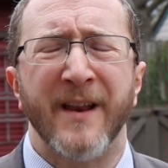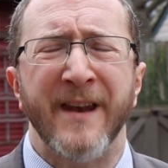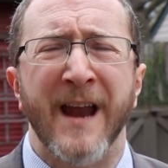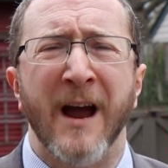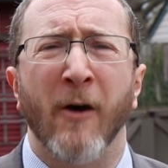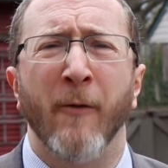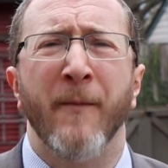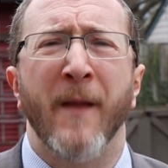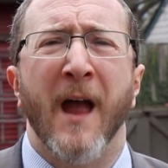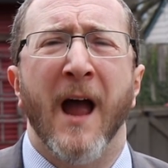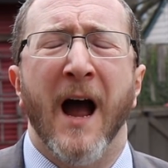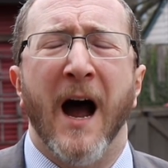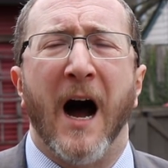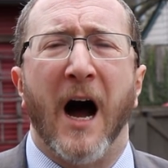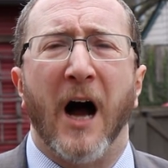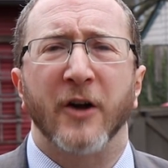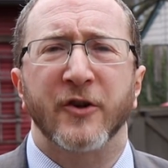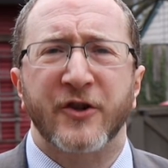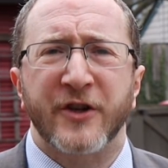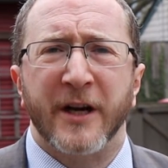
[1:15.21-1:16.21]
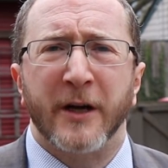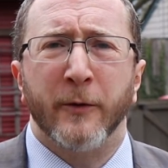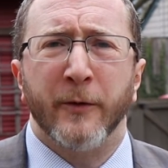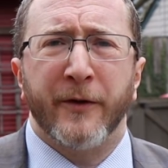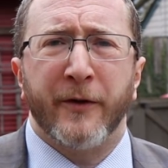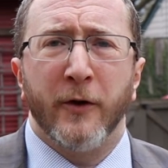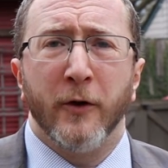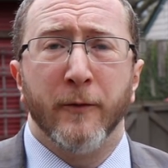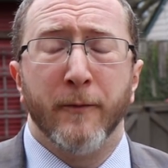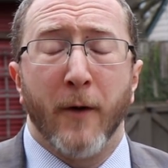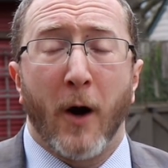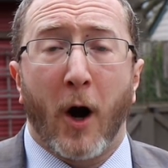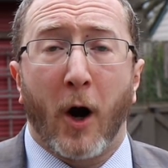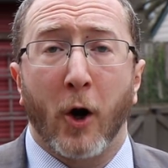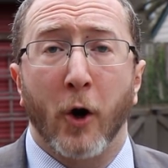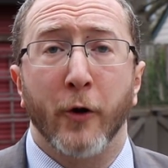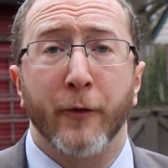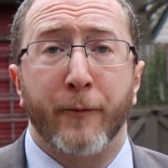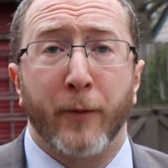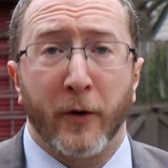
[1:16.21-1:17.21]
Now, I'll share with you
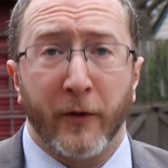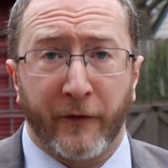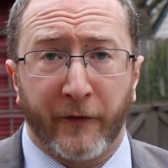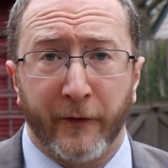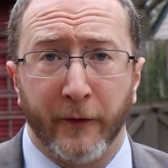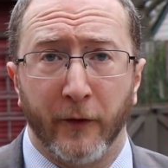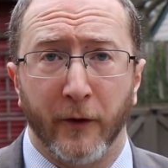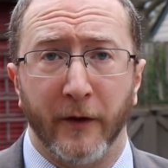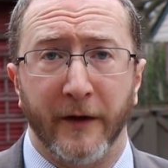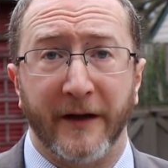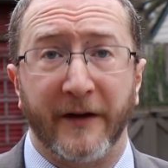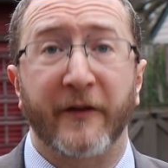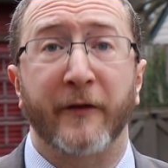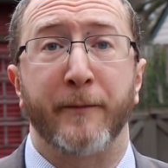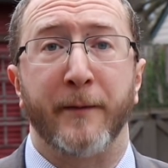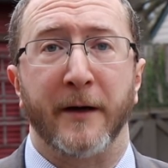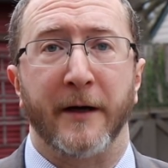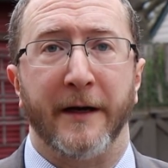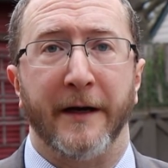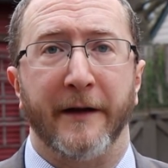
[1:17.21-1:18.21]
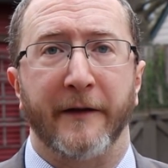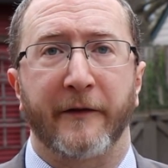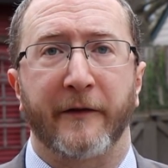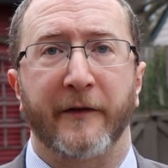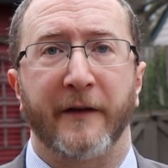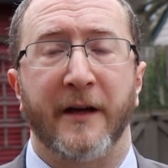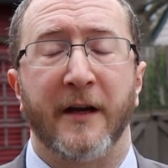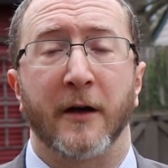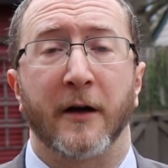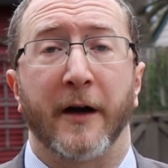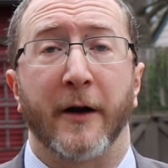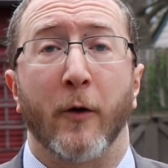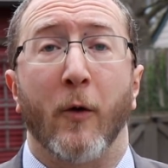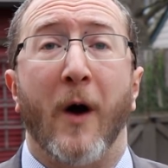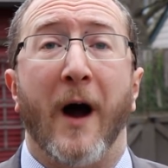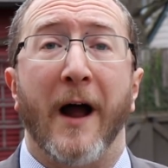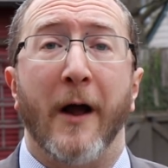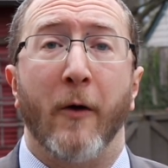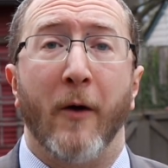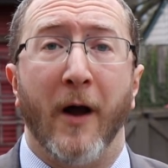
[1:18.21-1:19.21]
our own personal experience here at
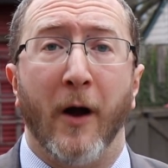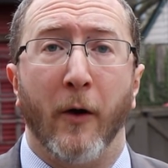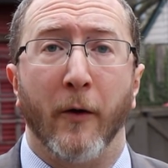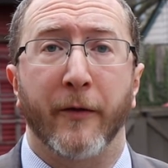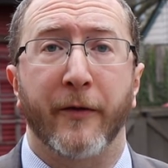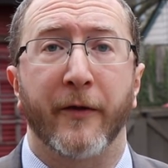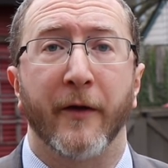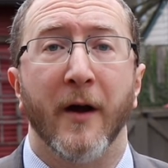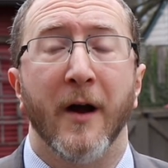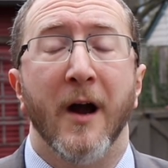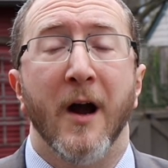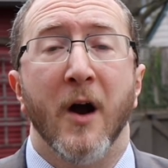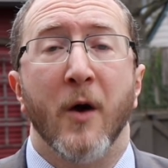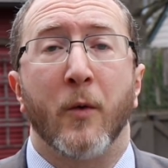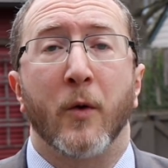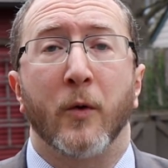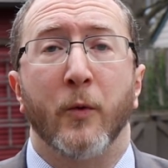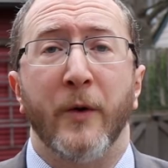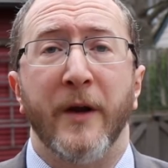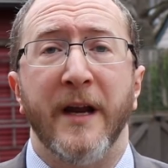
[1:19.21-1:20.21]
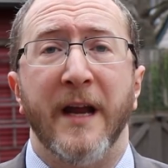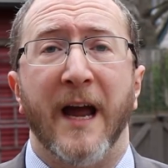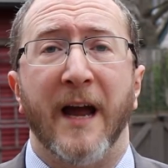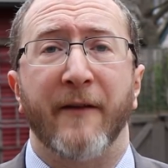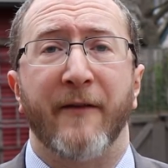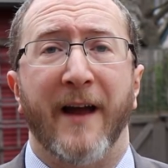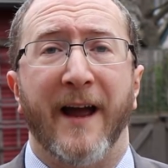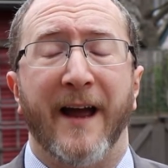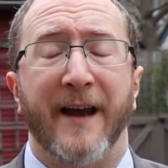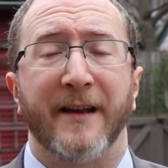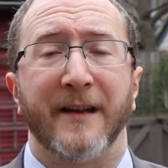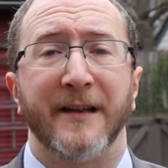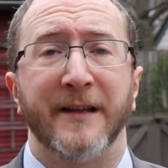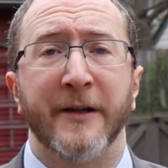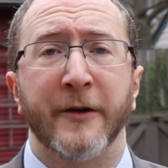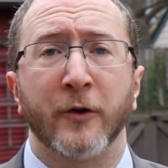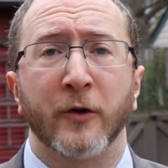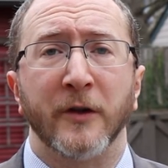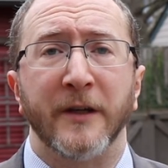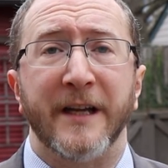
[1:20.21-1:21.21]
Ohio Health, where we have had
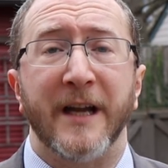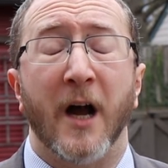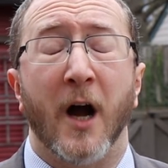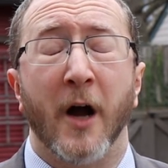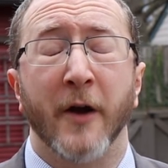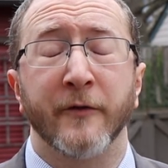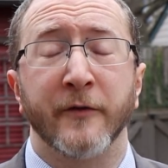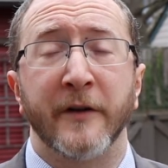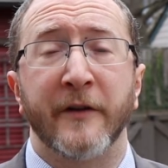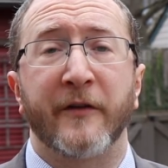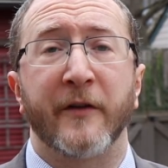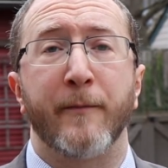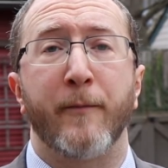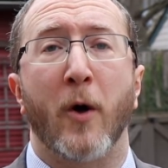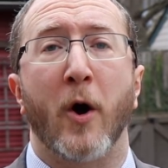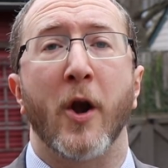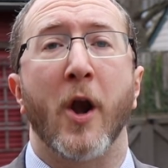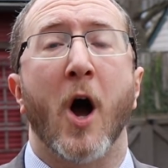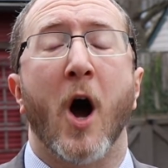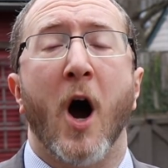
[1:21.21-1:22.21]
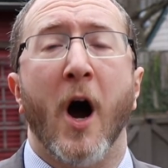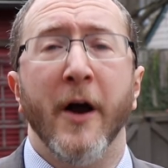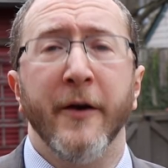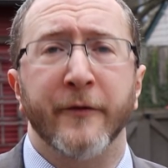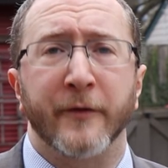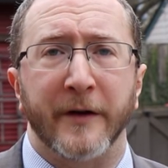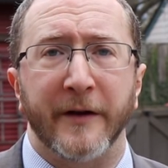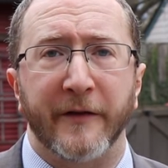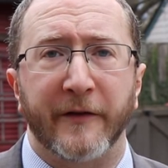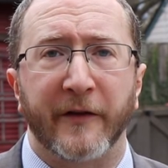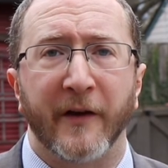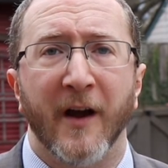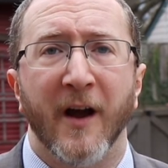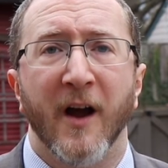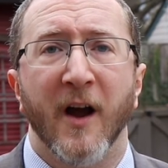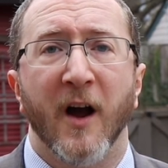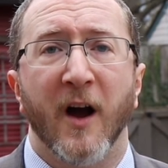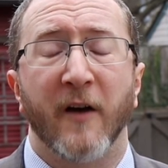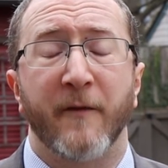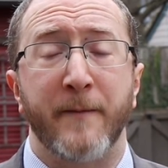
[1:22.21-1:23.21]
literally hundreds upon hundreds
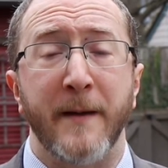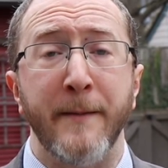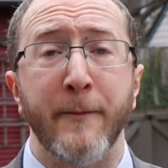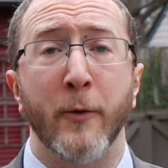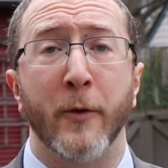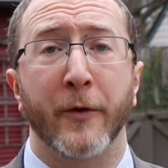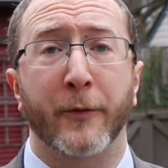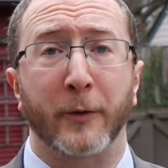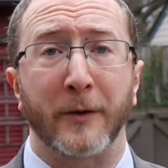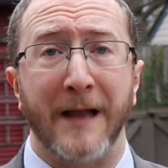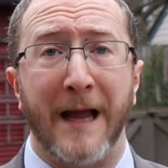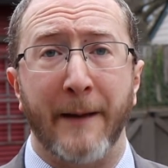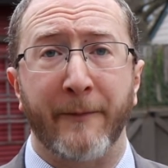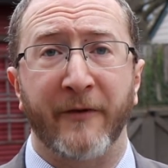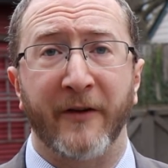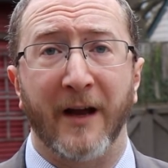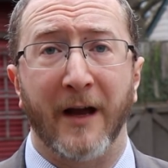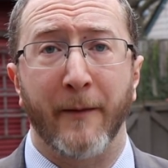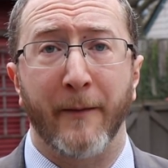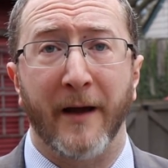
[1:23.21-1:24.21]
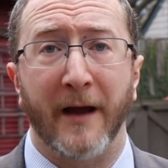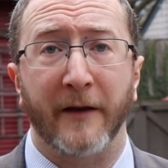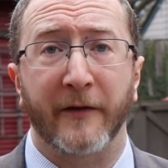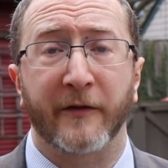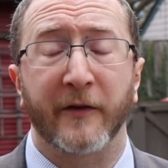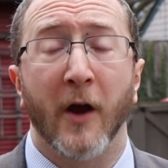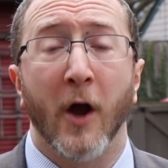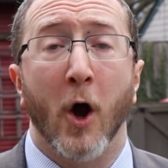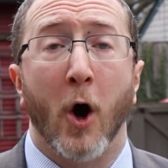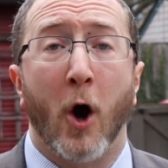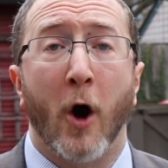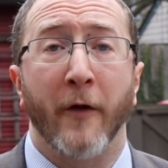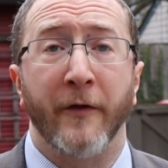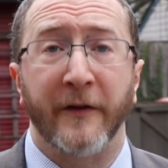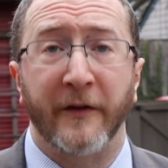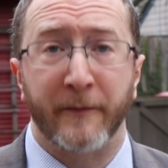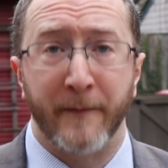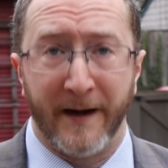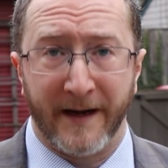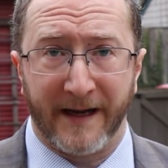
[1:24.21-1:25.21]
of people with relapsing MS on
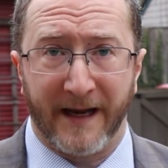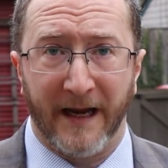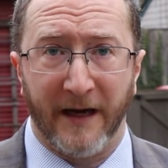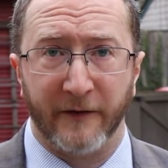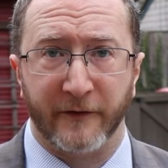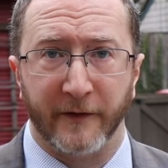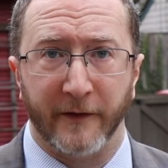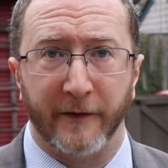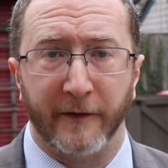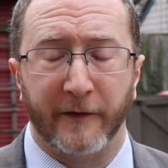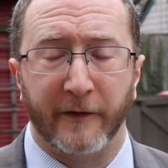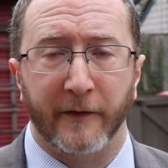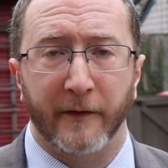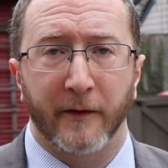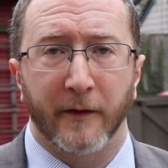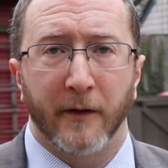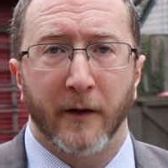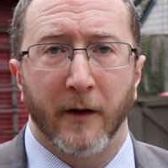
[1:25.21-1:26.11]
these medications.